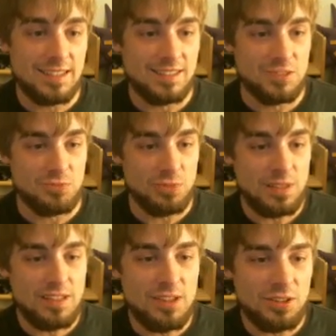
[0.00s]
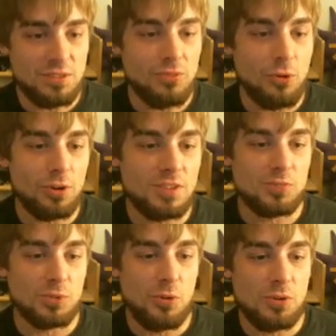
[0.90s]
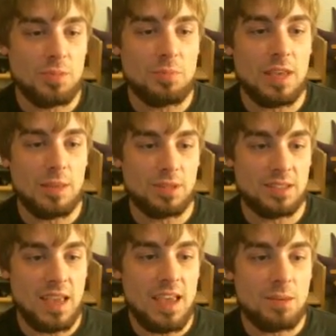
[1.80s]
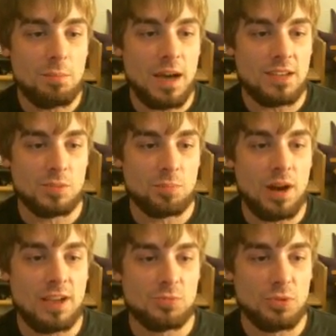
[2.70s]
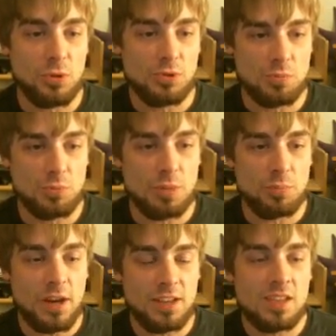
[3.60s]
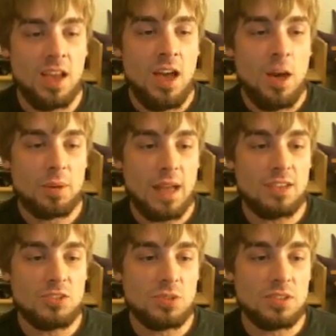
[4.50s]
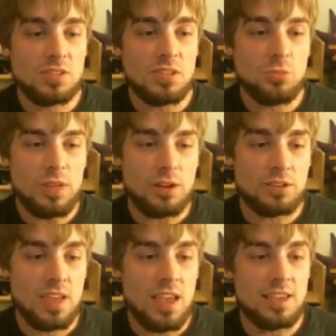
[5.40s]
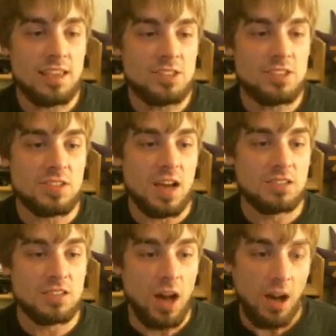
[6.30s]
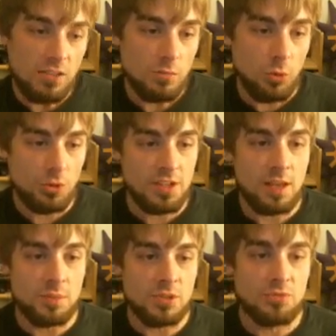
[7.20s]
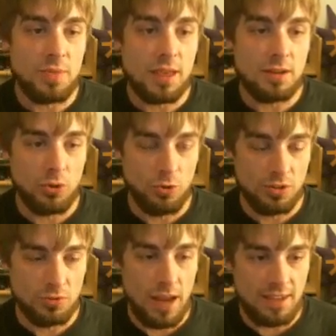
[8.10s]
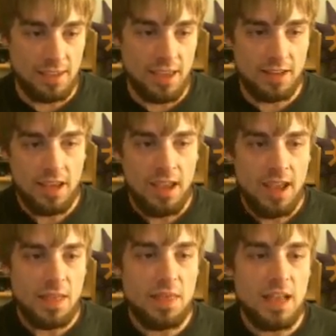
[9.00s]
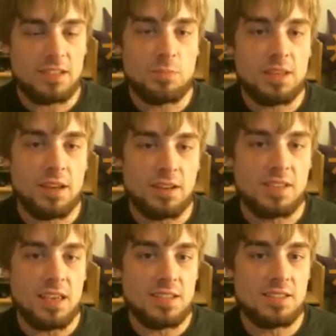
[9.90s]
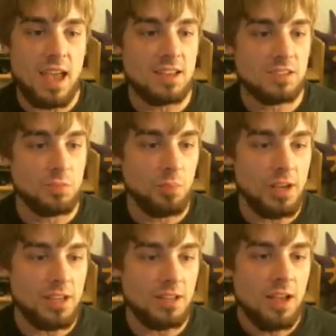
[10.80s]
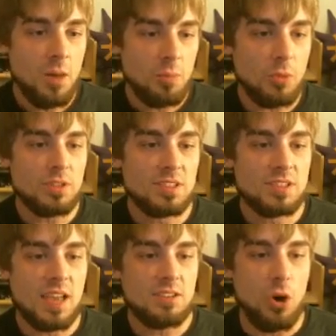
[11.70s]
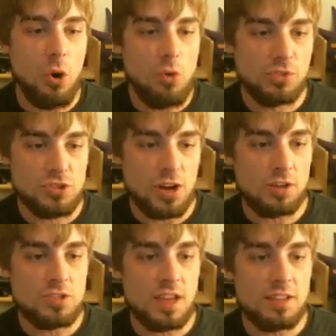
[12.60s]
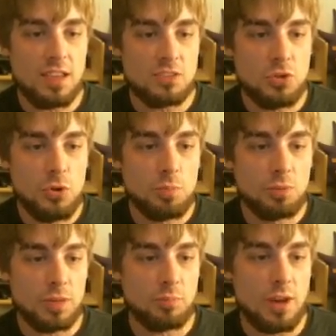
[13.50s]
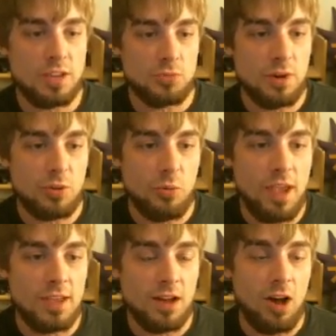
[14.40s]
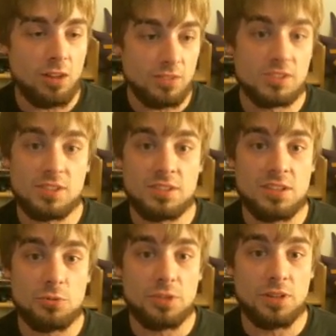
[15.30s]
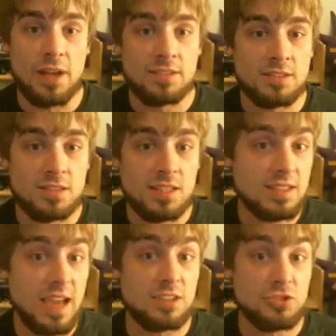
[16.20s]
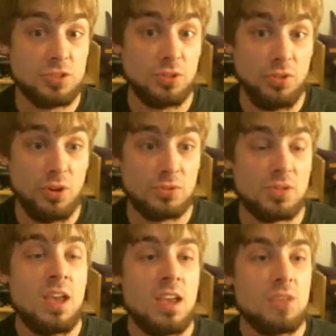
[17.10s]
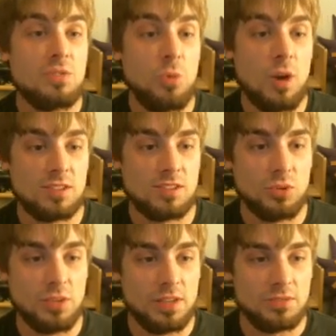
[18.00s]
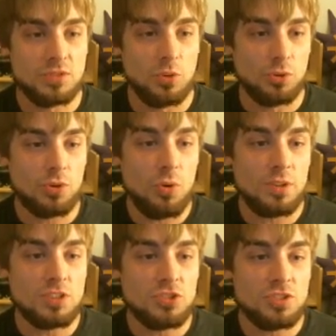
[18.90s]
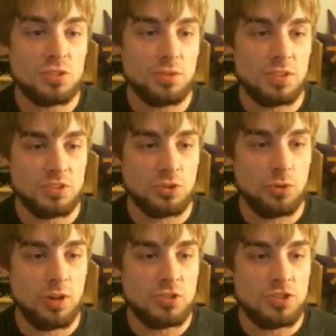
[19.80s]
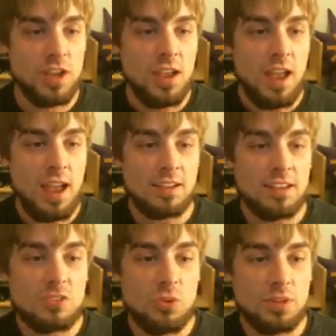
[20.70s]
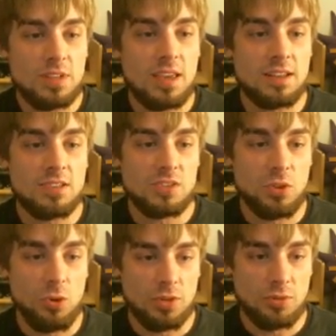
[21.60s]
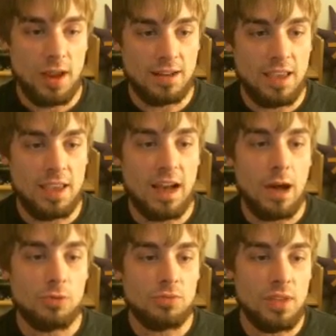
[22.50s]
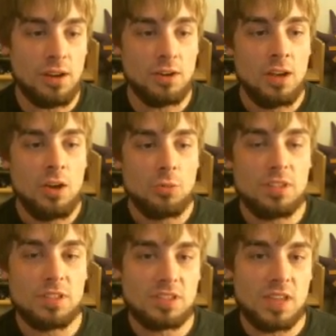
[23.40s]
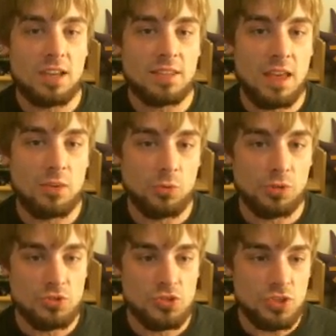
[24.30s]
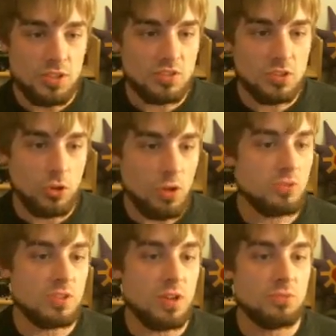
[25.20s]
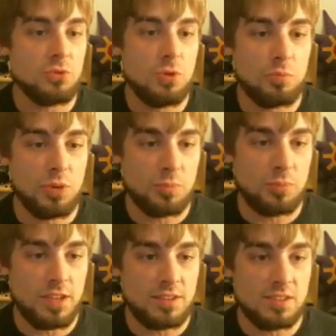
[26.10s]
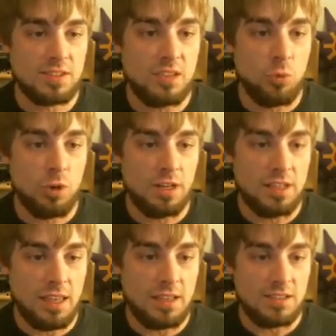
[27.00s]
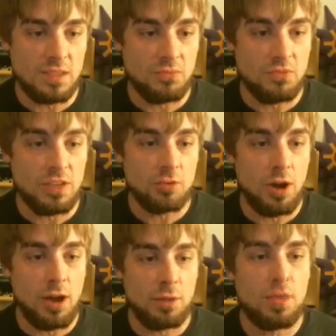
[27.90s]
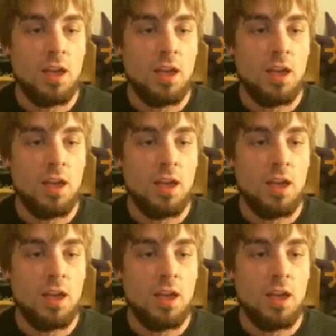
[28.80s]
This is really good for us. We're going to be able to take him by surprise with those Brick Breaks. But as you can see, we are taking just a ton more damage from that Alolan Raticate, and that's because his has Bite, but we decide to overcharge and get 2 Brick Breaks right away, and all of a sudden he realizes he's got to shield those if he wants to live. So we're going to shield this Crunch, and he's going to get his Alolan Raticate out of there. We decide that we're just close enough to a Brick Break to send one in against the Vigoroth.